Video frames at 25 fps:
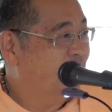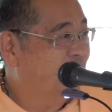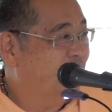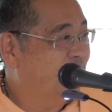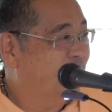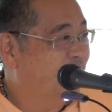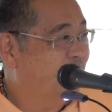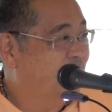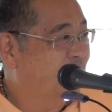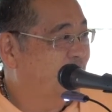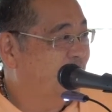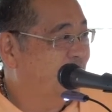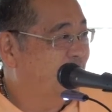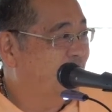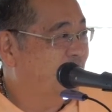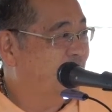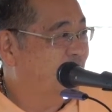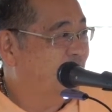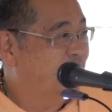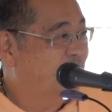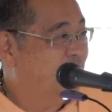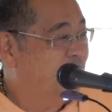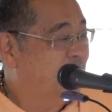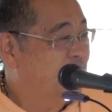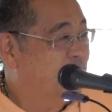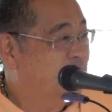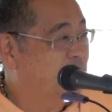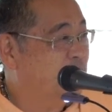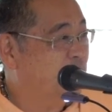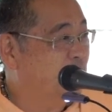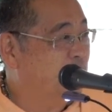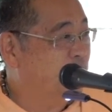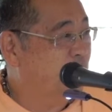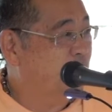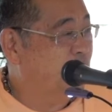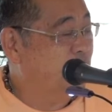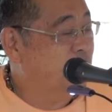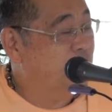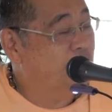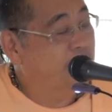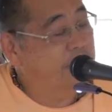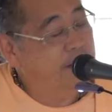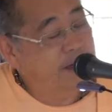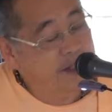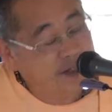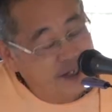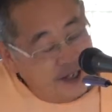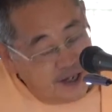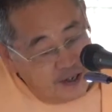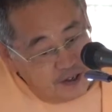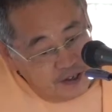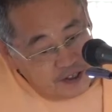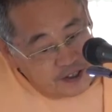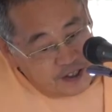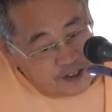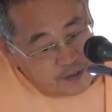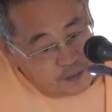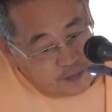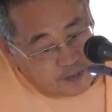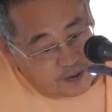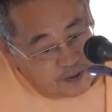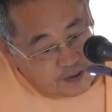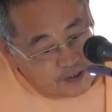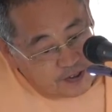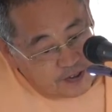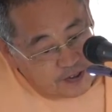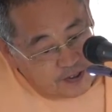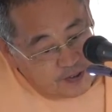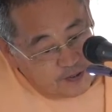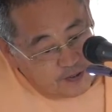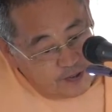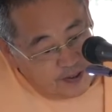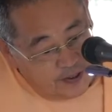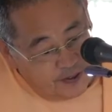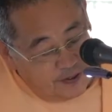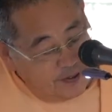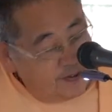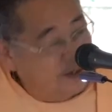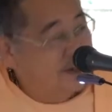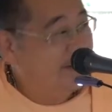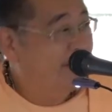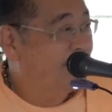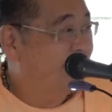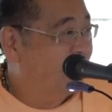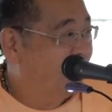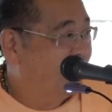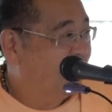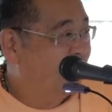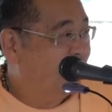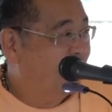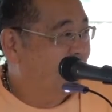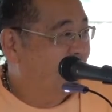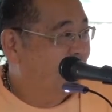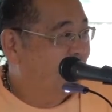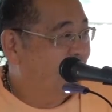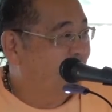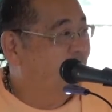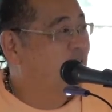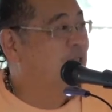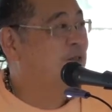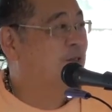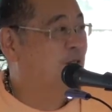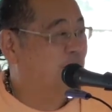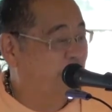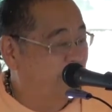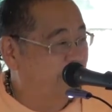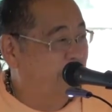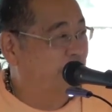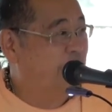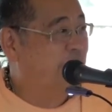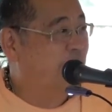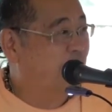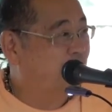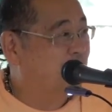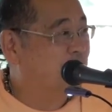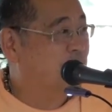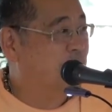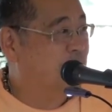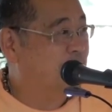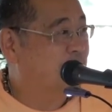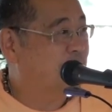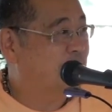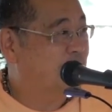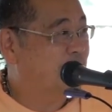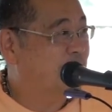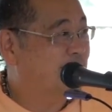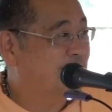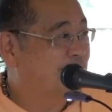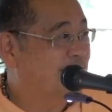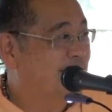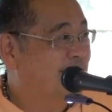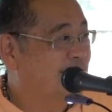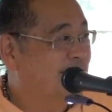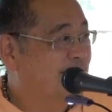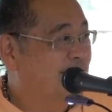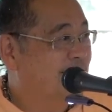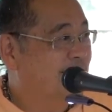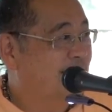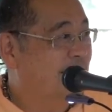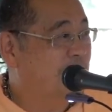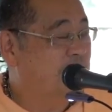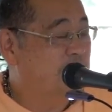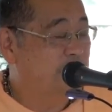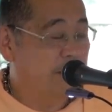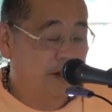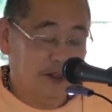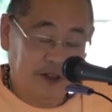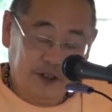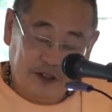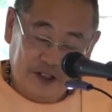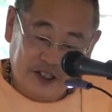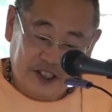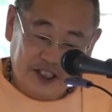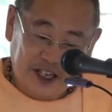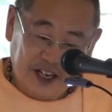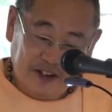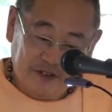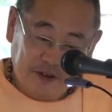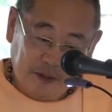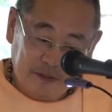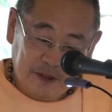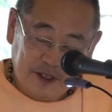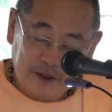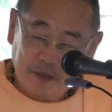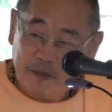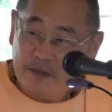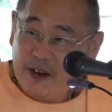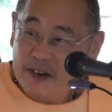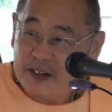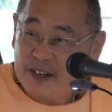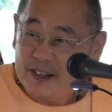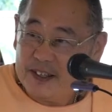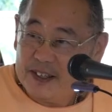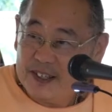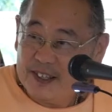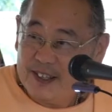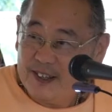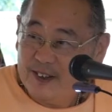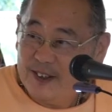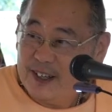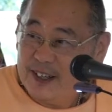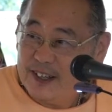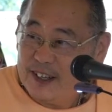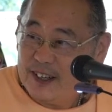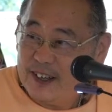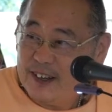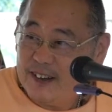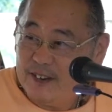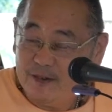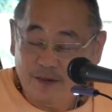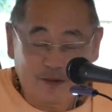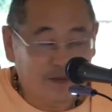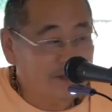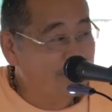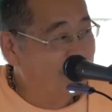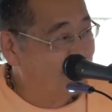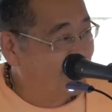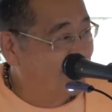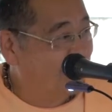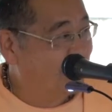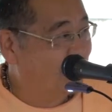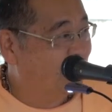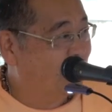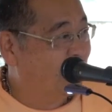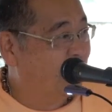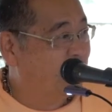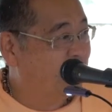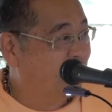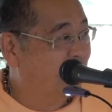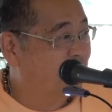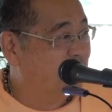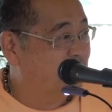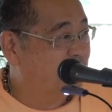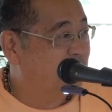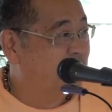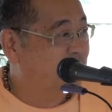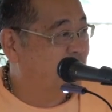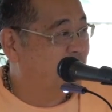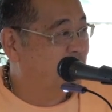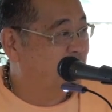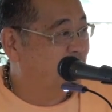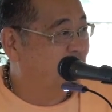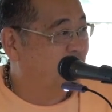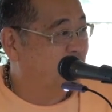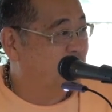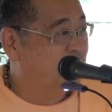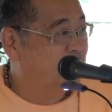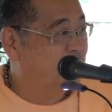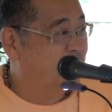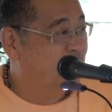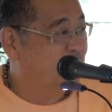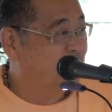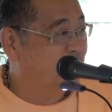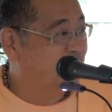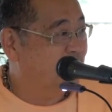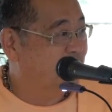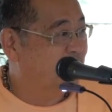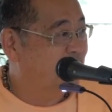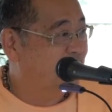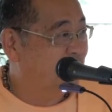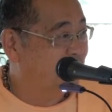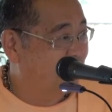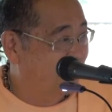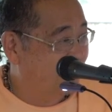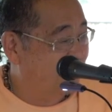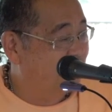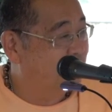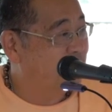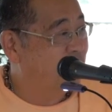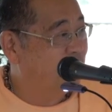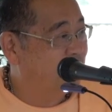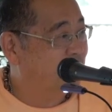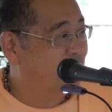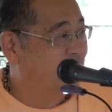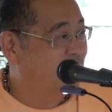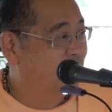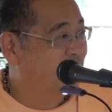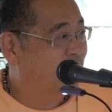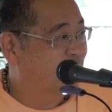Okay? So then an intelligent person will look for another house. And he also save up some money so he can get the right house that he wants to uh, rent.